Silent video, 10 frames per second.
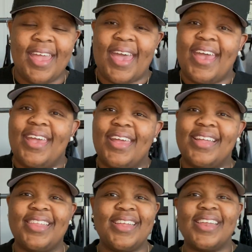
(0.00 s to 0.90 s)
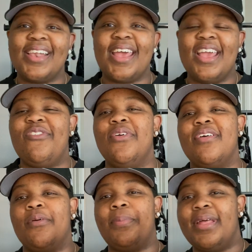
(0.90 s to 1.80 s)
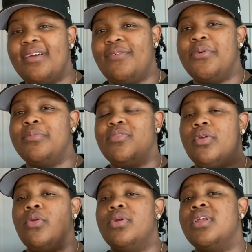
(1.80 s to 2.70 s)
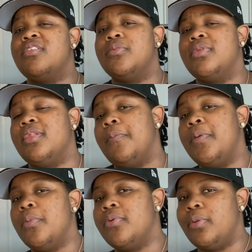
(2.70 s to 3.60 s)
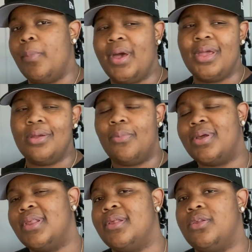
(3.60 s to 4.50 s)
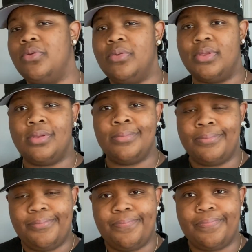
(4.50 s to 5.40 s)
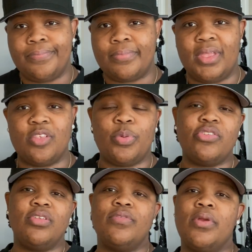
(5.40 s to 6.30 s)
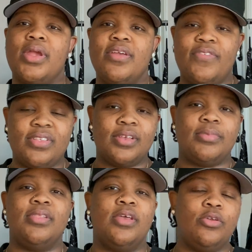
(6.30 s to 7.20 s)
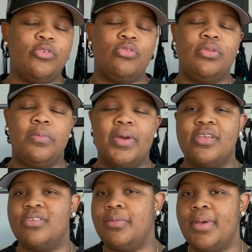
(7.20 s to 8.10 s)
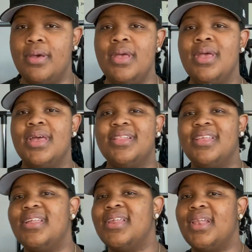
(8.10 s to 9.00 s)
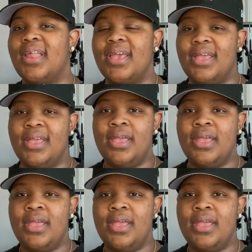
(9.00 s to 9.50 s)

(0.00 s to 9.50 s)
hey, at the end of the day, if you have a platform to create something that people want to buy, why not do it? Especially if it's something that you're truly passionate about. At the end of the day,